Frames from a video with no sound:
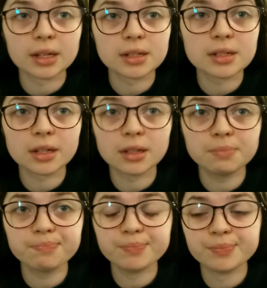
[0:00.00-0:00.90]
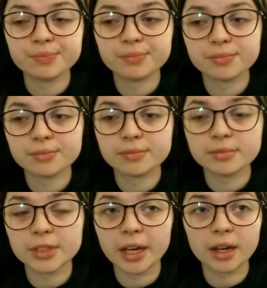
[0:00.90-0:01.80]
And
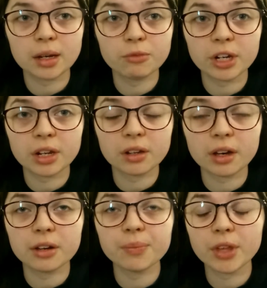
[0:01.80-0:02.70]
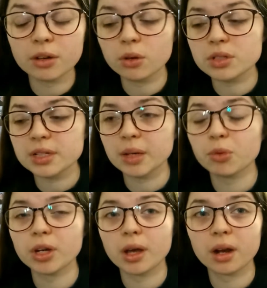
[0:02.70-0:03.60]
yeah, I'm ready to go. I got to sleep
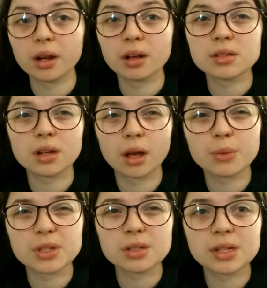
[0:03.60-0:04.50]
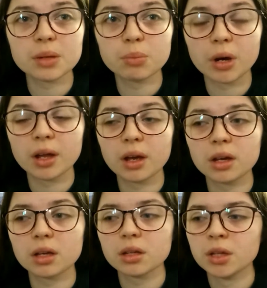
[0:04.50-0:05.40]
pretty early last night. I was asleep by like
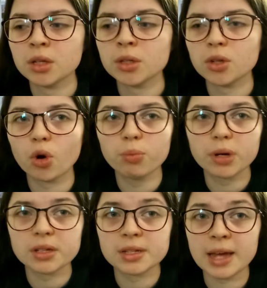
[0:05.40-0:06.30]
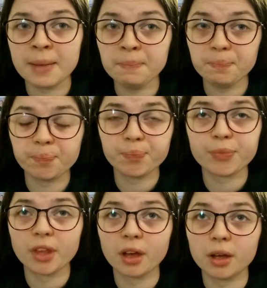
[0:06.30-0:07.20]
10:15.
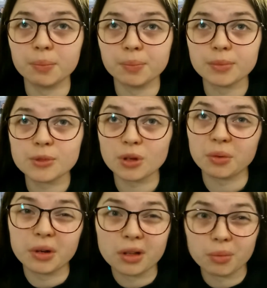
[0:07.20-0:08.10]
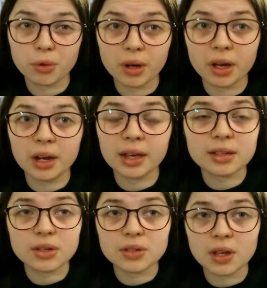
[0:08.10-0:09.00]
So I woke up quite early,
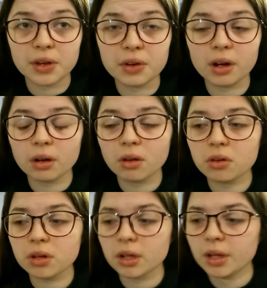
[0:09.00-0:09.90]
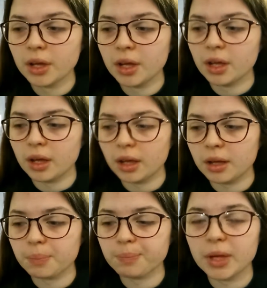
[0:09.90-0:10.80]
so it's only 9 o'clock.
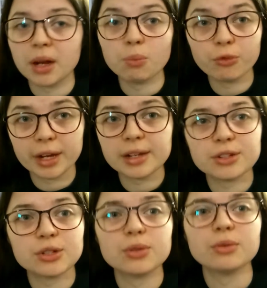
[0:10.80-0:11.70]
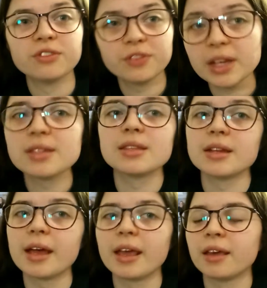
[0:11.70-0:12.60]
And I'm ready to face the
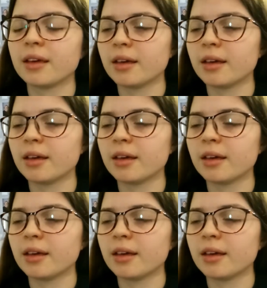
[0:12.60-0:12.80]
day.